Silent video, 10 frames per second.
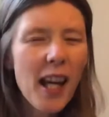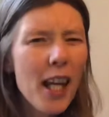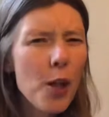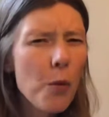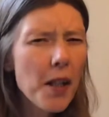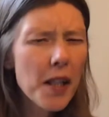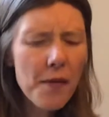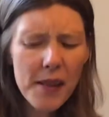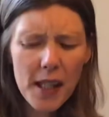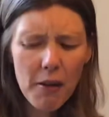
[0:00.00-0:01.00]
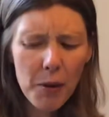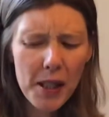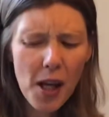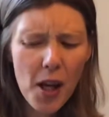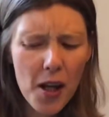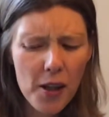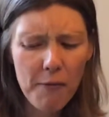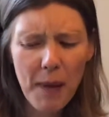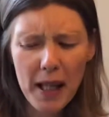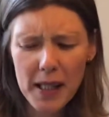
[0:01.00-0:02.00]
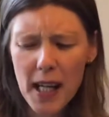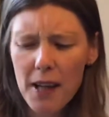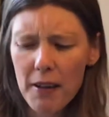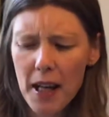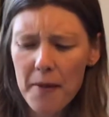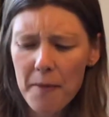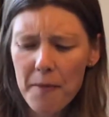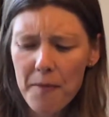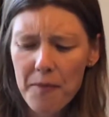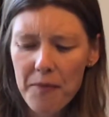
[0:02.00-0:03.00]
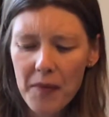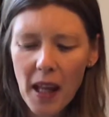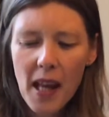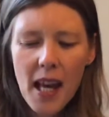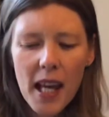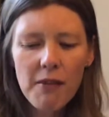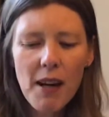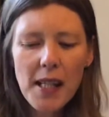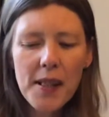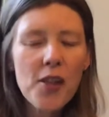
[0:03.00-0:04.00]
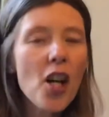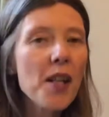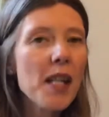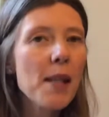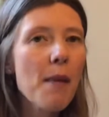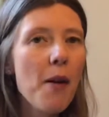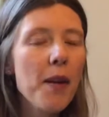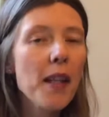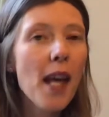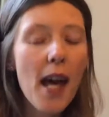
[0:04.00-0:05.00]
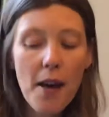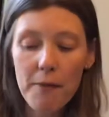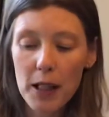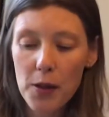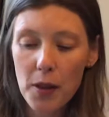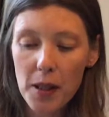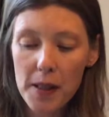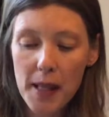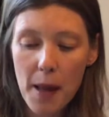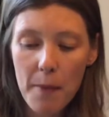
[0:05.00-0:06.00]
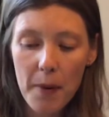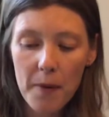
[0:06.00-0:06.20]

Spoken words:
He wondered if Zero had heard of bacteria. He raised the jar to his mouth and carefully took a sip.